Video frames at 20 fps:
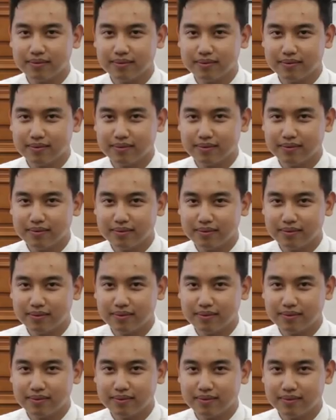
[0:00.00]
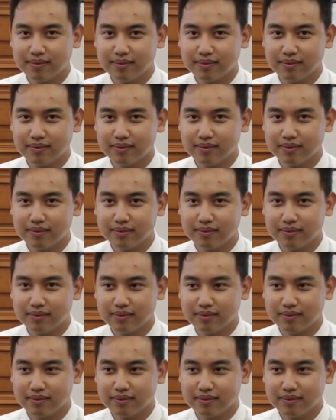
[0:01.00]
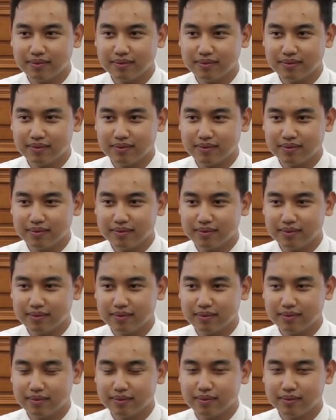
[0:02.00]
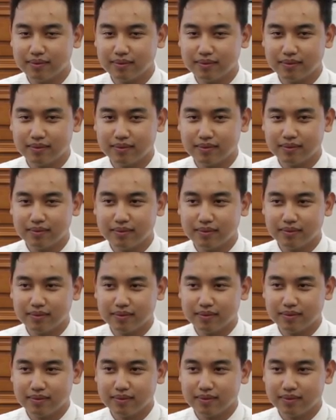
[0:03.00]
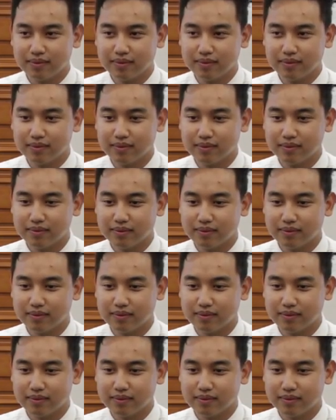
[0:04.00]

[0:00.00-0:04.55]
[no speech]